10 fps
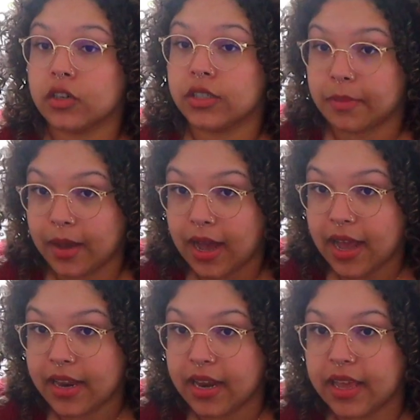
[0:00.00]

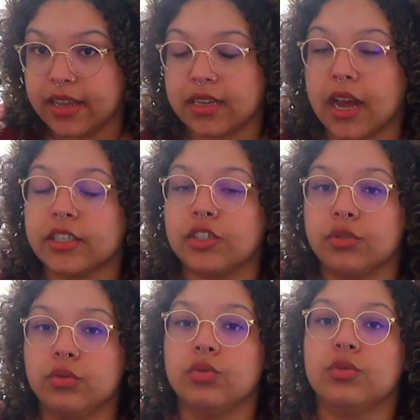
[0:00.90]
spot, and I
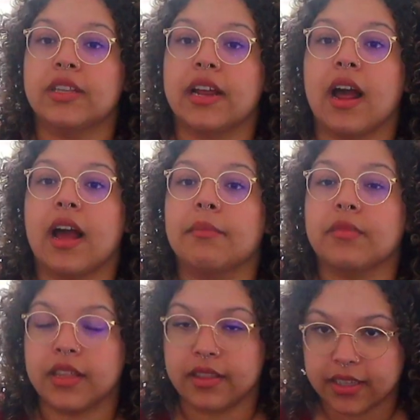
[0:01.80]
choose that
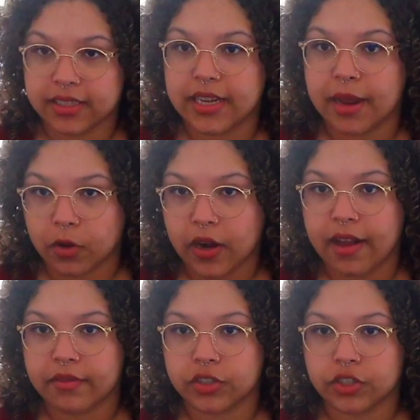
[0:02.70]
I'm in this day I'm going to
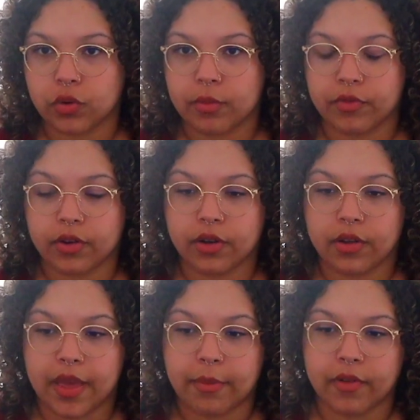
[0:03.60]
have to show up for
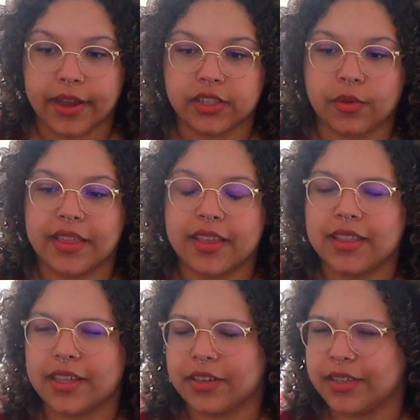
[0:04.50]
them, right? So I
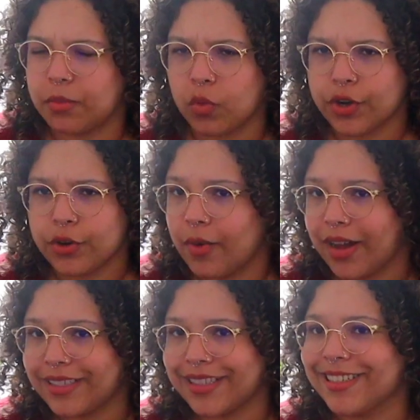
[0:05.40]
think it's more
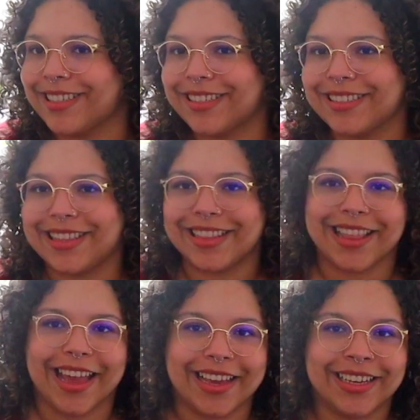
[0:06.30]
nuanced than just
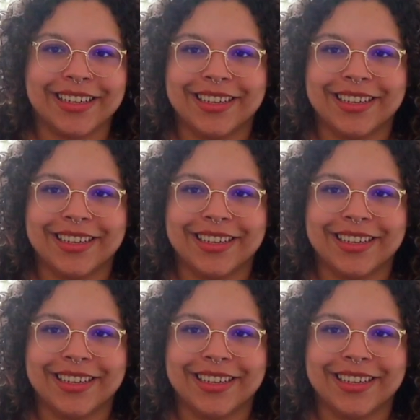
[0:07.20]
like